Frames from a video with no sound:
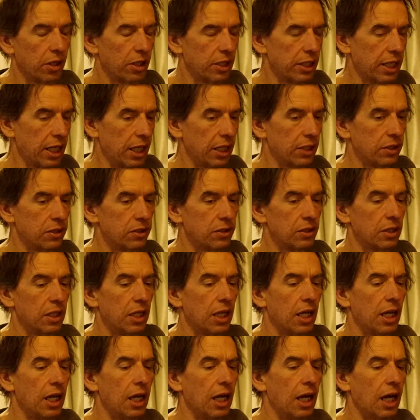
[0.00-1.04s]
and dance.
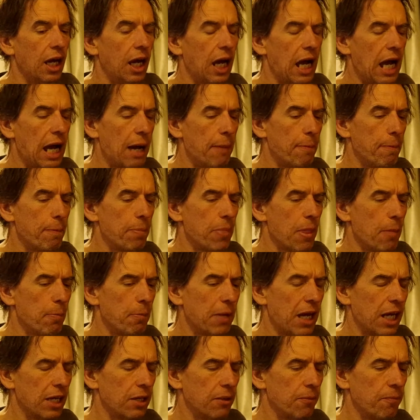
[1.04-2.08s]

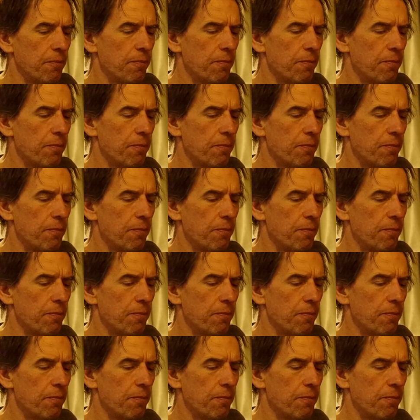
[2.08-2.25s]
But